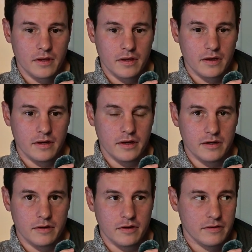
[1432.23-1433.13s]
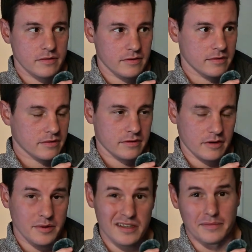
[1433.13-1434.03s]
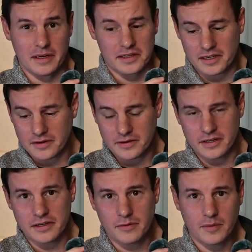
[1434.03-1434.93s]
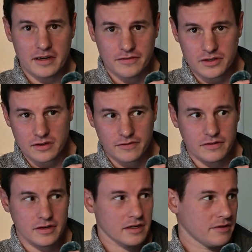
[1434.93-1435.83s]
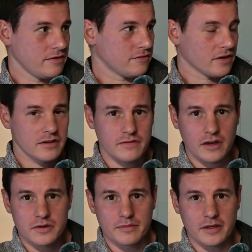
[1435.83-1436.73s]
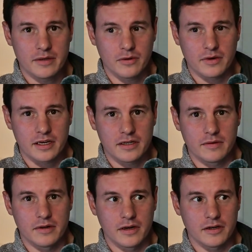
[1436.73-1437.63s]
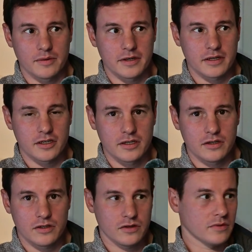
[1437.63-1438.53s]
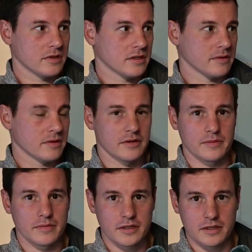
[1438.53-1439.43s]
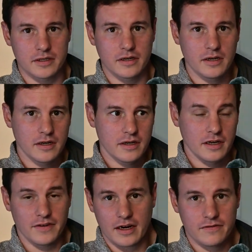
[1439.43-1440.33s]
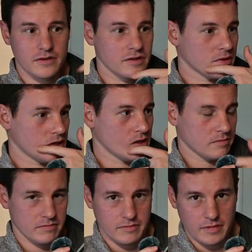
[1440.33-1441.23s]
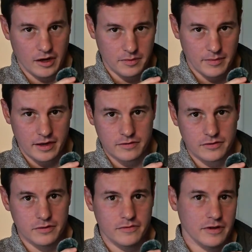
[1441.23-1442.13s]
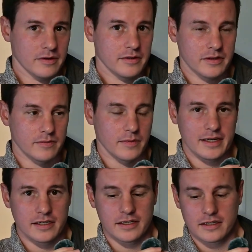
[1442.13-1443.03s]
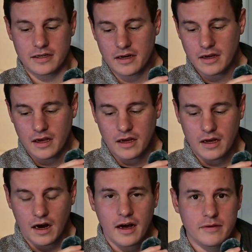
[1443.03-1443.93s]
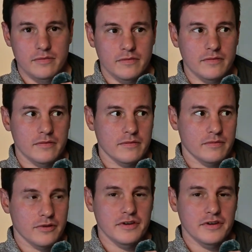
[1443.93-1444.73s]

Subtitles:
And, you know, I was in the military. I'm a wedding photographer. I go in front of loads of people that I don't know, and I talk to them. And if I have to, I just help them out with group photos and weddings. And I'm pretty